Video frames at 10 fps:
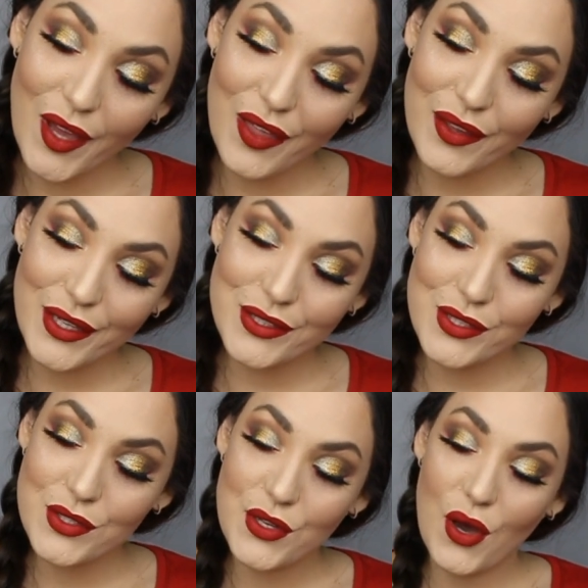I think it's
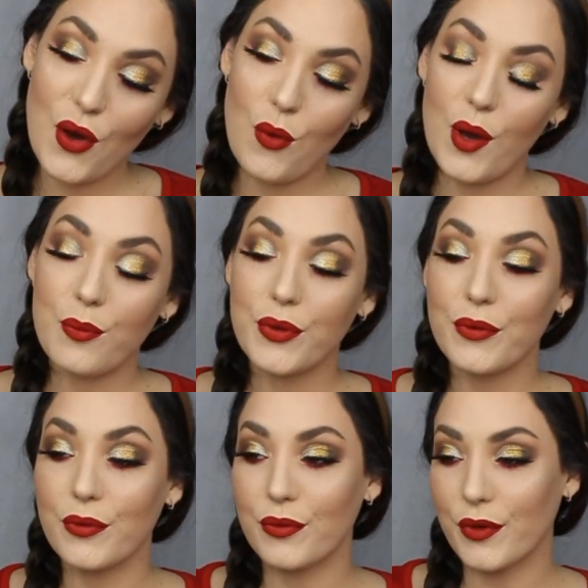so
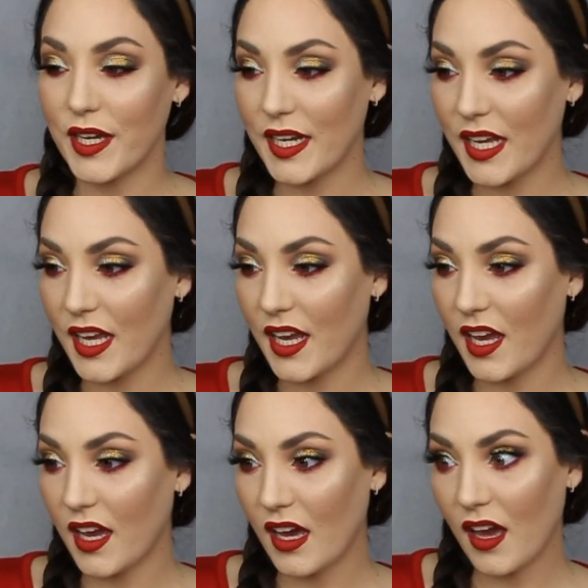
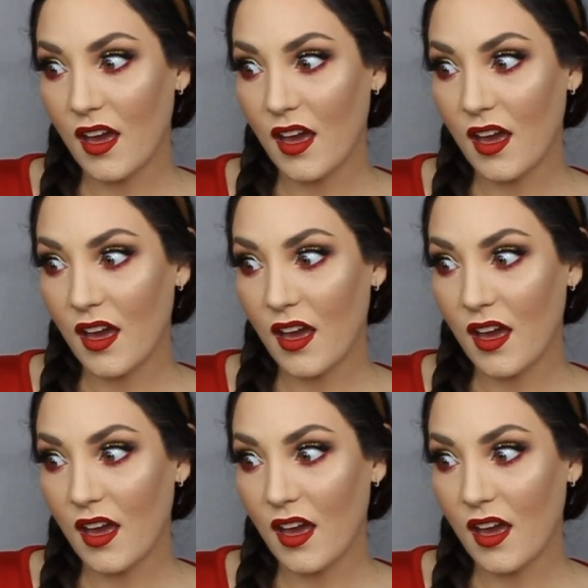pretty.